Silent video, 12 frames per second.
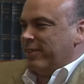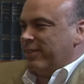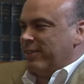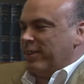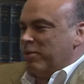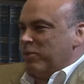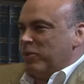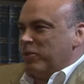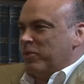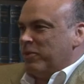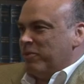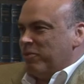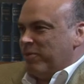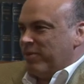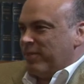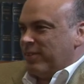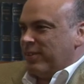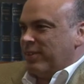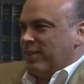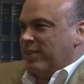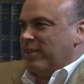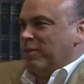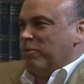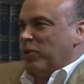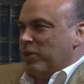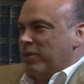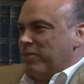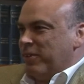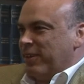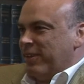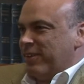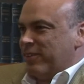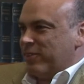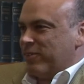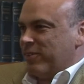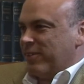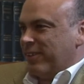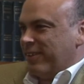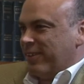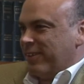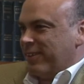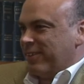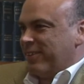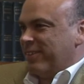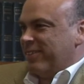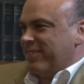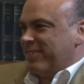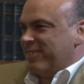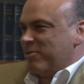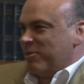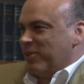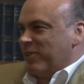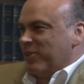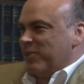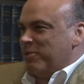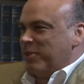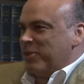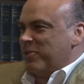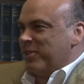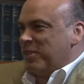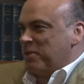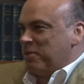stable, monolithic industries out there. You can't do much with that.